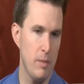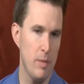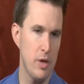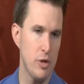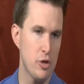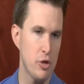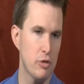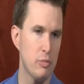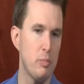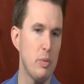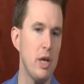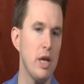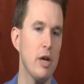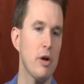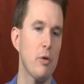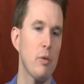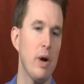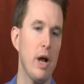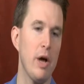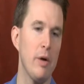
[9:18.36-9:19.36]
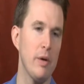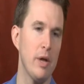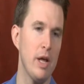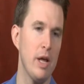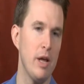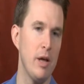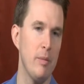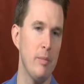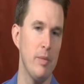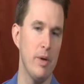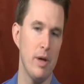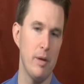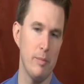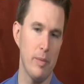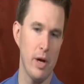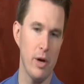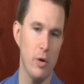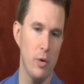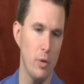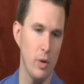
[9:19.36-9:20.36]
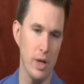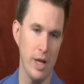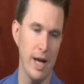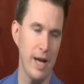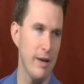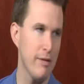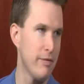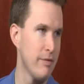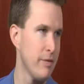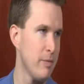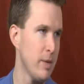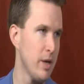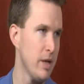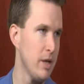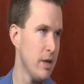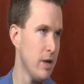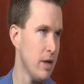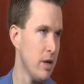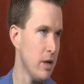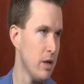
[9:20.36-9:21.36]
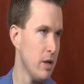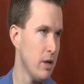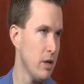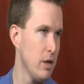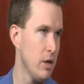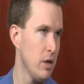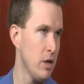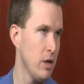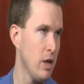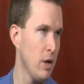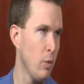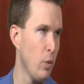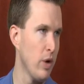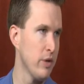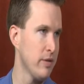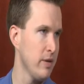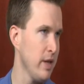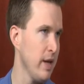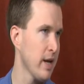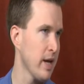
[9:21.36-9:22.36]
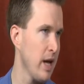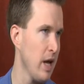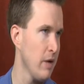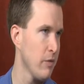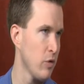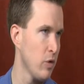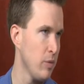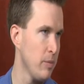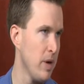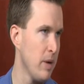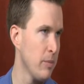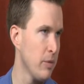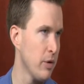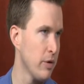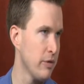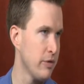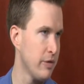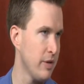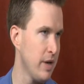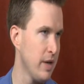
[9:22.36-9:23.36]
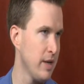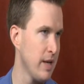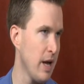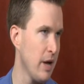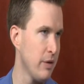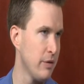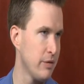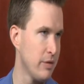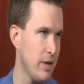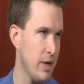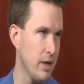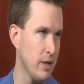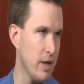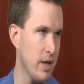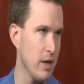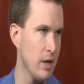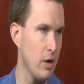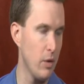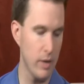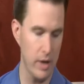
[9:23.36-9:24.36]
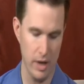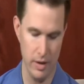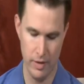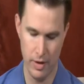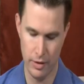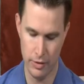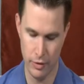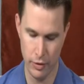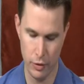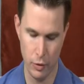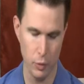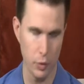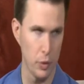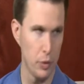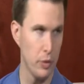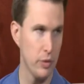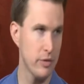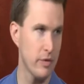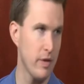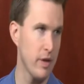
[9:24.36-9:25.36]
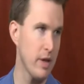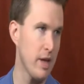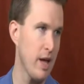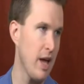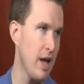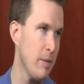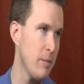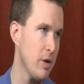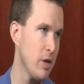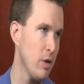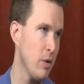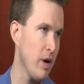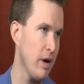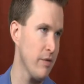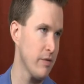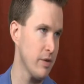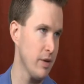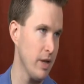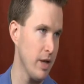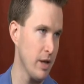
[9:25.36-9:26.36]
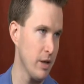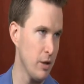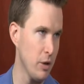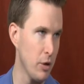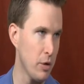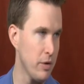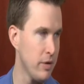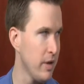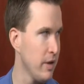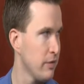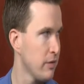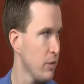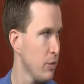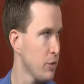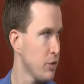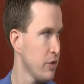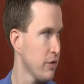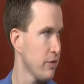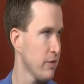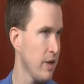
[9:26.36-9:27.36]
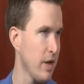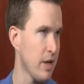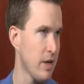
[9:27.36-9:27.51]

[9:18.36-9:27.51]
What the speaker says: just being around him my whole life, it wasn't like I ever remember sitting down and saying okay, these are the rules of the game and you have to learn these. It was just